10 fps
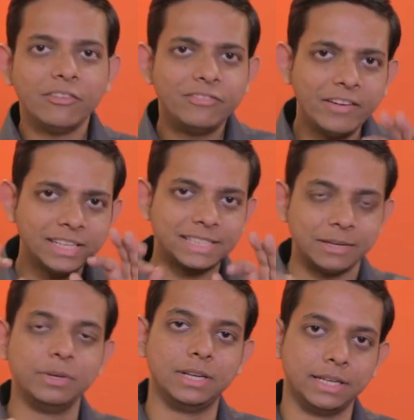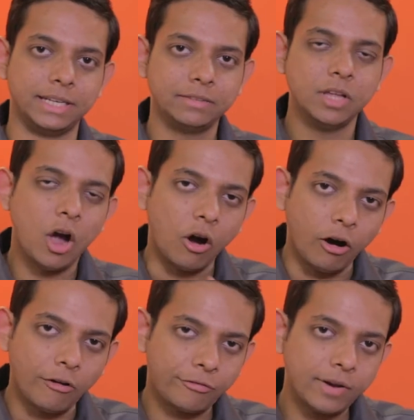Now, very similarly,
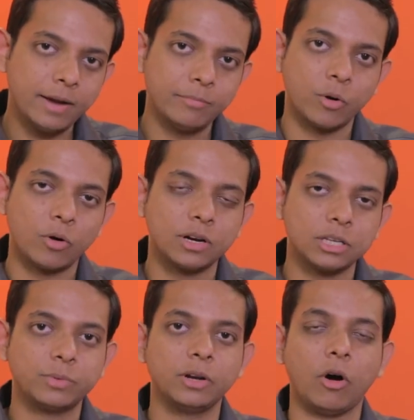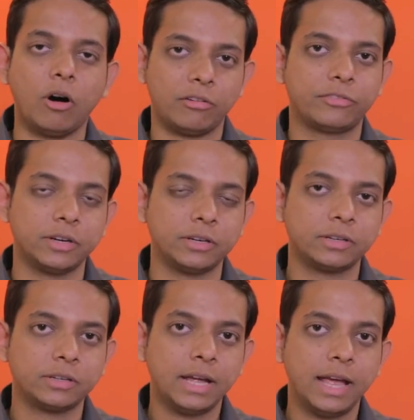offline brokers will offer
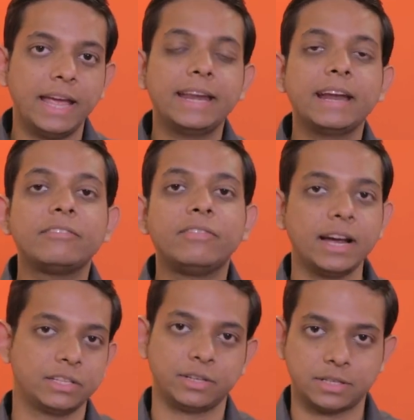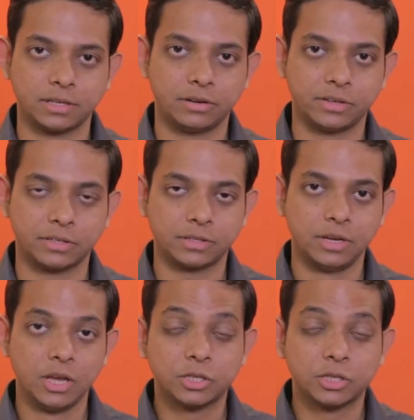an advisory service.